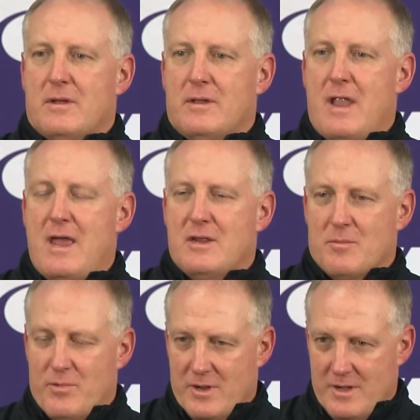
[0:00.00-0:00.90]
Now you
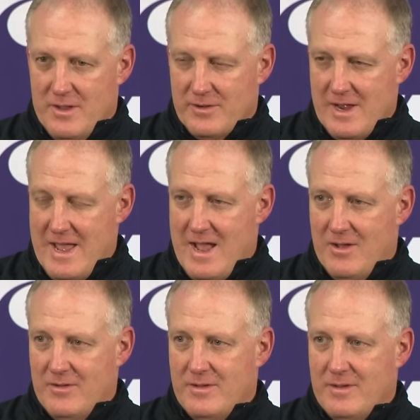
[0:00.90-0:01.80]
can bring another guy
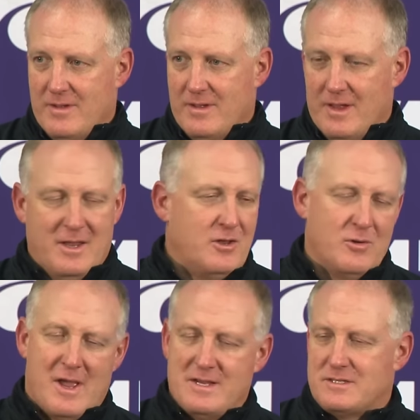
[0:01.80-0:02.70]
out. And you
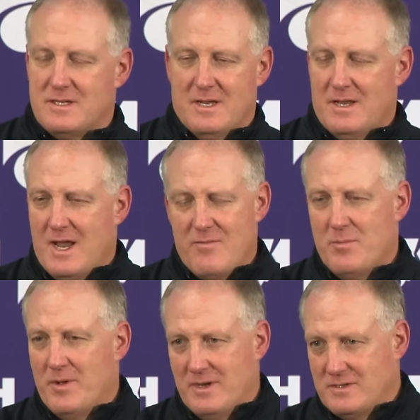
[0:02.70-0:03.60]
guys see it,
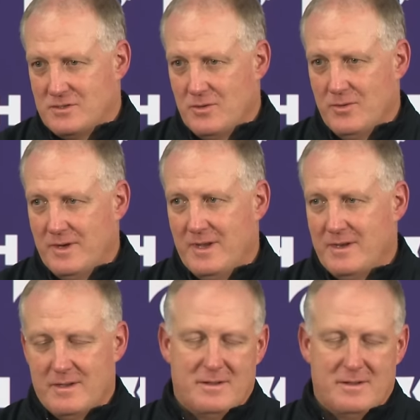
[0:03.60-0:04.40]
everybody's doing it.